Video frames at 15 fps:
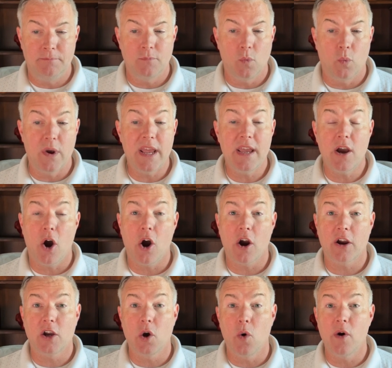We are
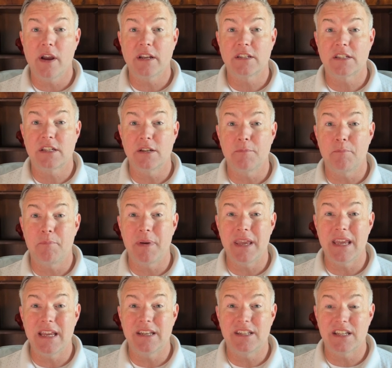going to
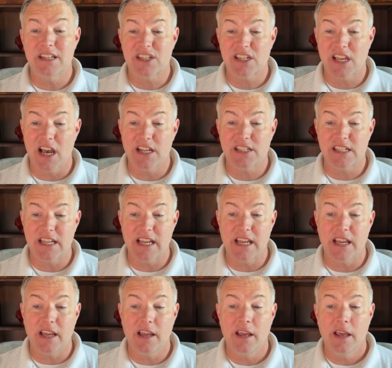be
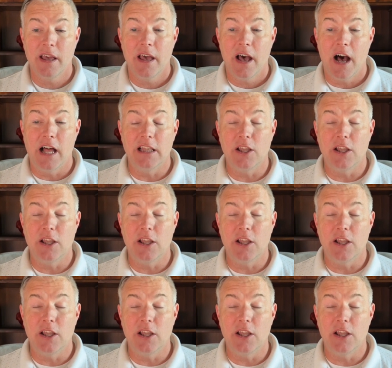discussing a